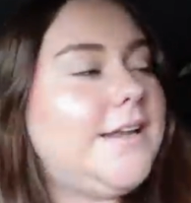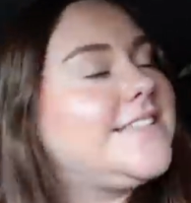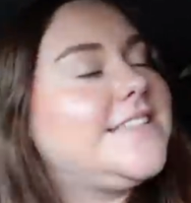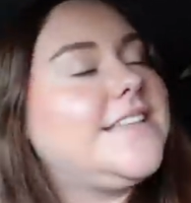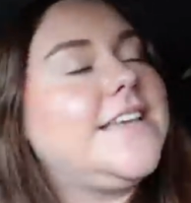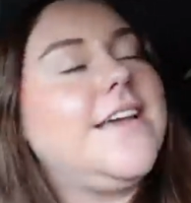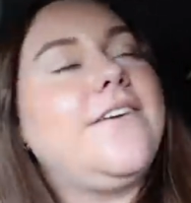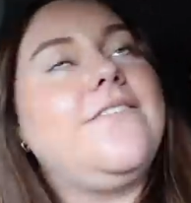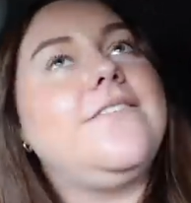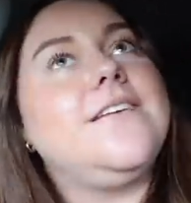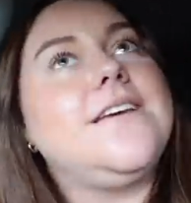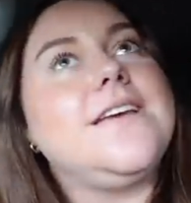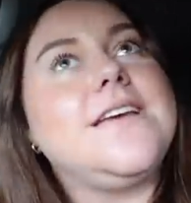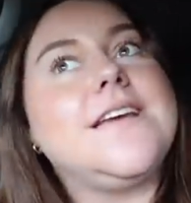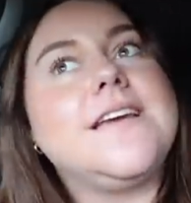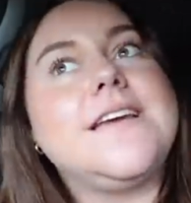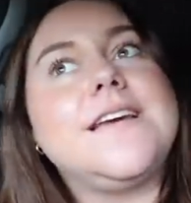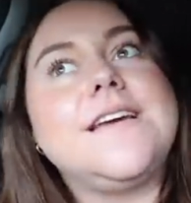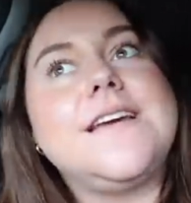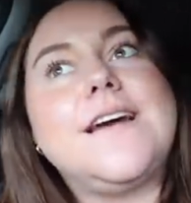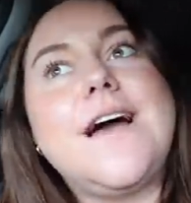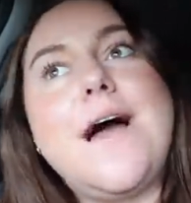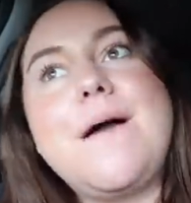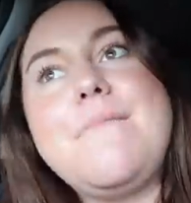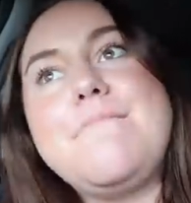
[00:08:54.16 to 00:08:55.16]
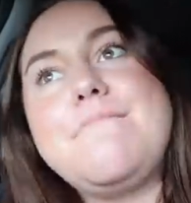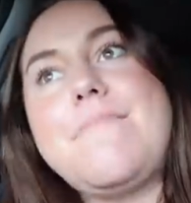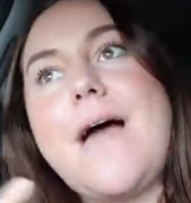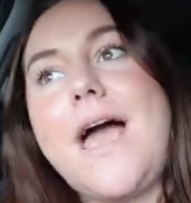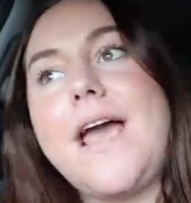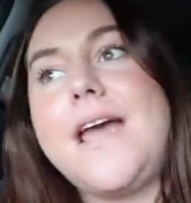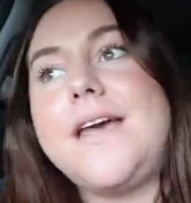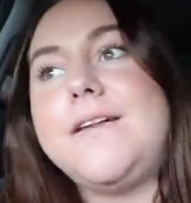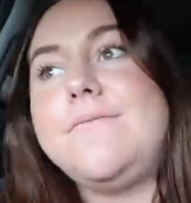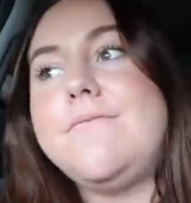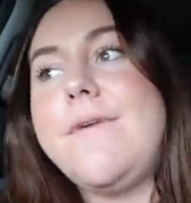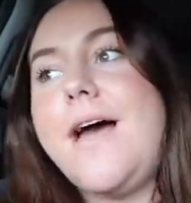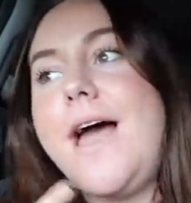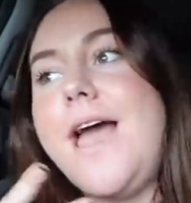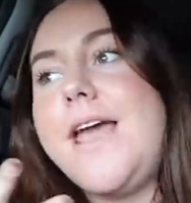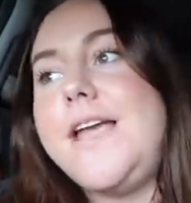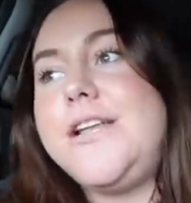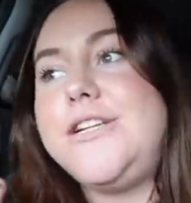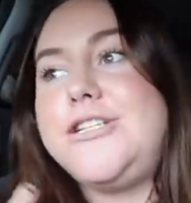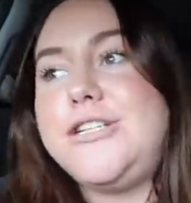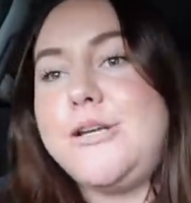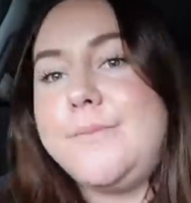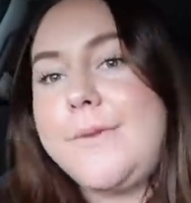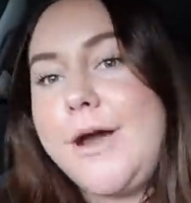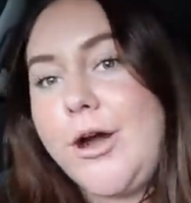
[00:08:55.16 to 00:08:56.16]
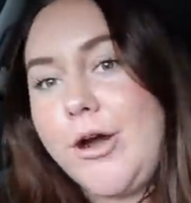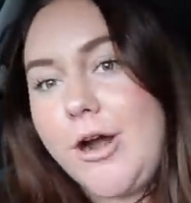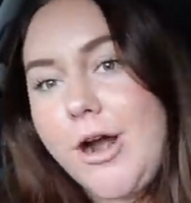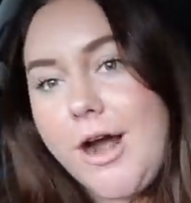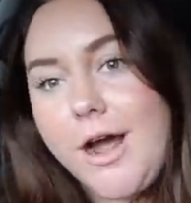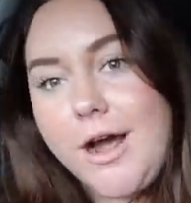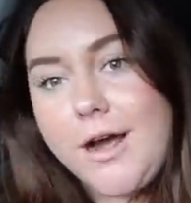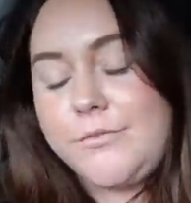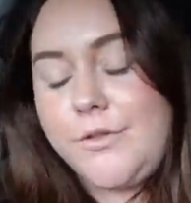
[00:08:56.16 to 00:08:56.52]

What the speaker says: it's giving. I'm back in my gym era.